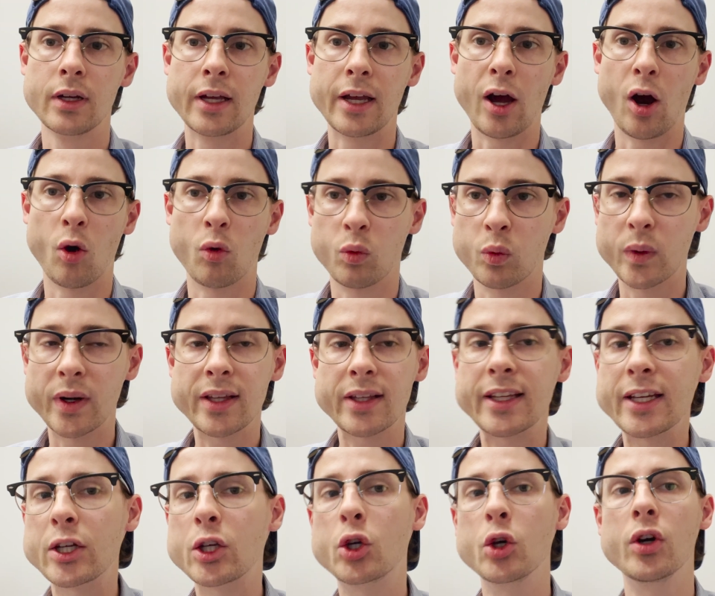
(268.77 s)
a
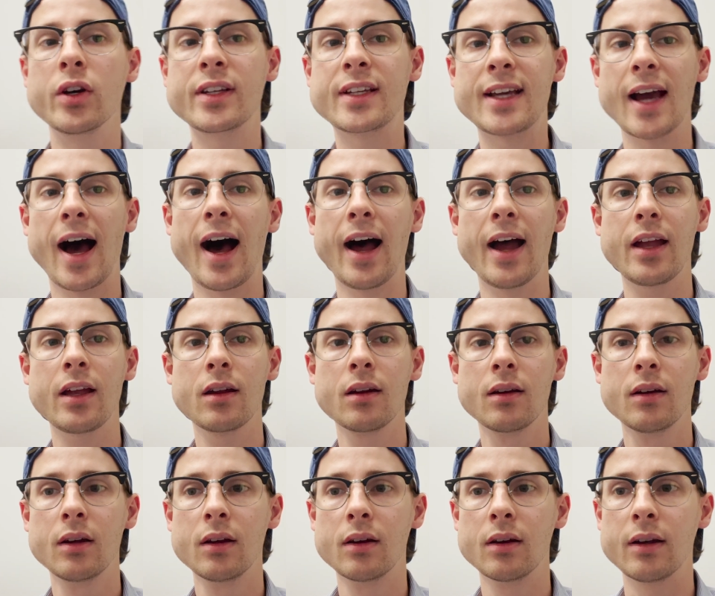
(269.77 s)
really good guy
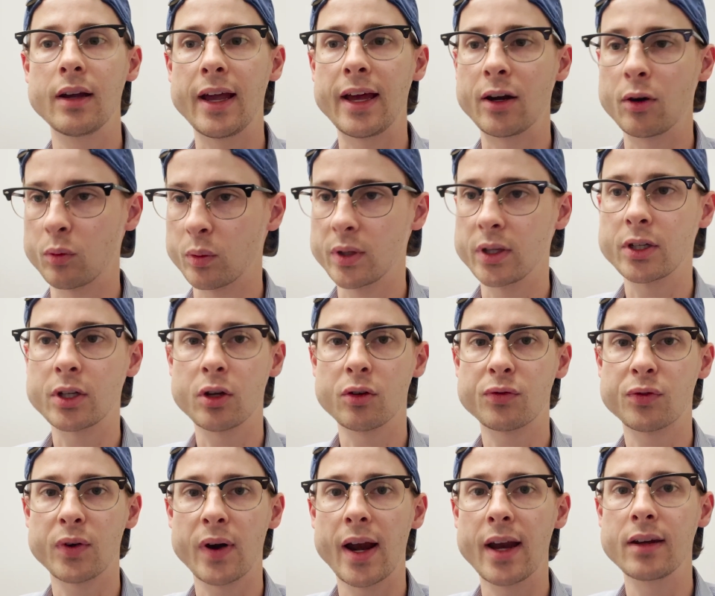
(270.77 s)
and a really good
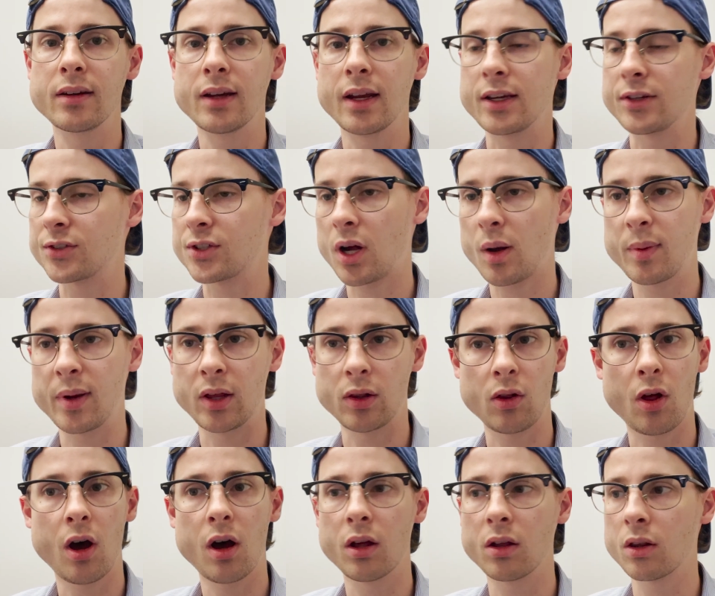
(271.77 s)
friend, and he's taught me a
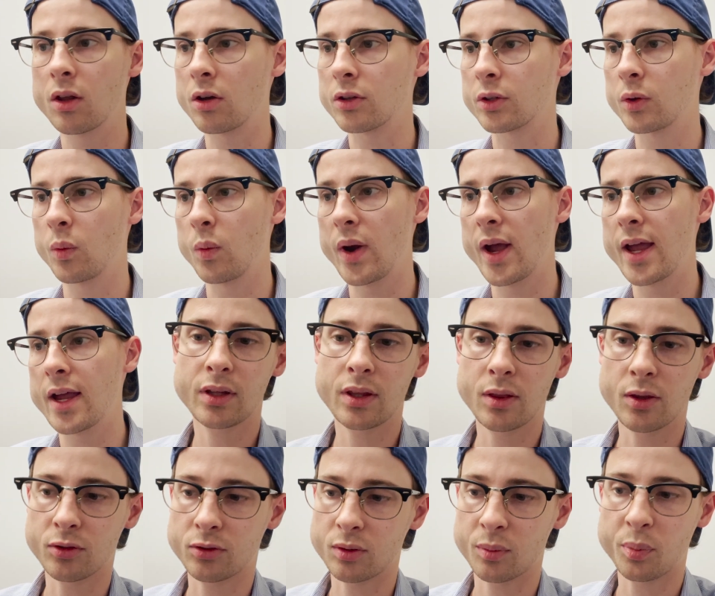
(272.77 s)
lot along the way.
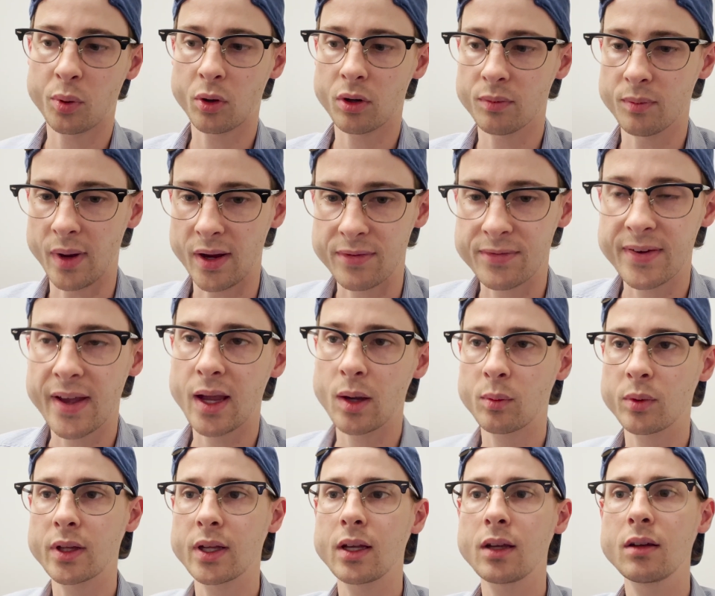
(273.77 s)
The support of my
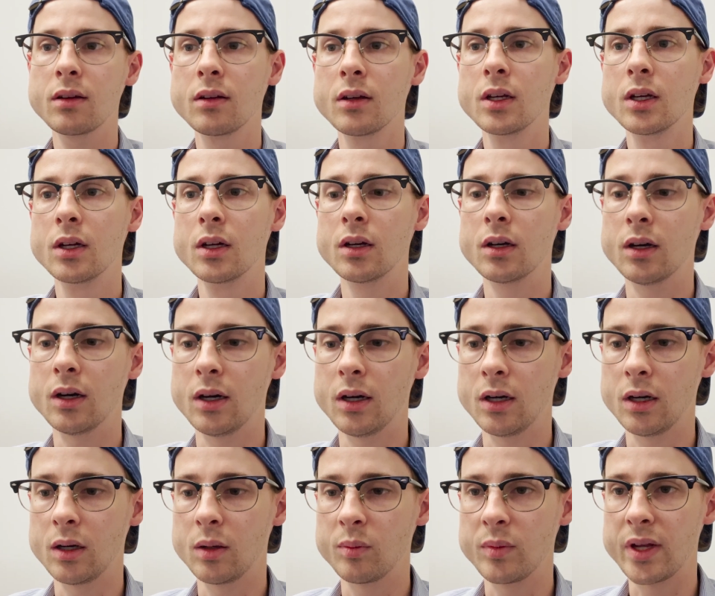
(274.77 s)
family
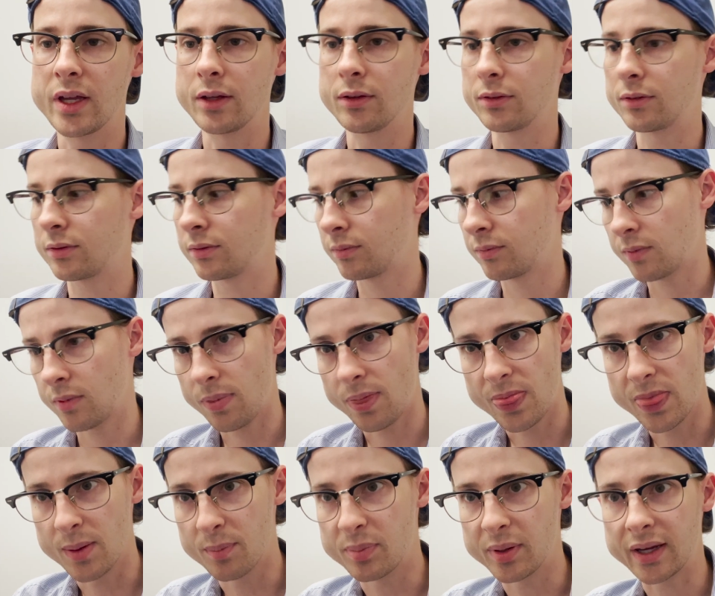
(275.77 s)
is
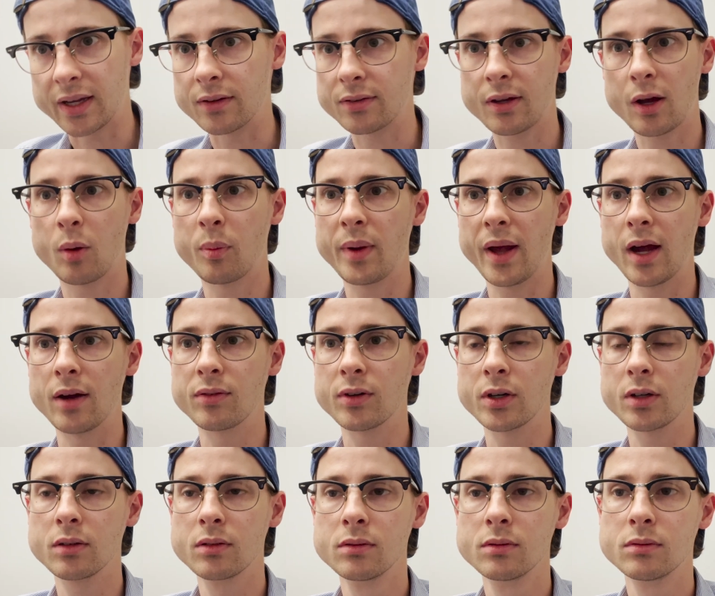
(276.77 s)
the biggest help ever.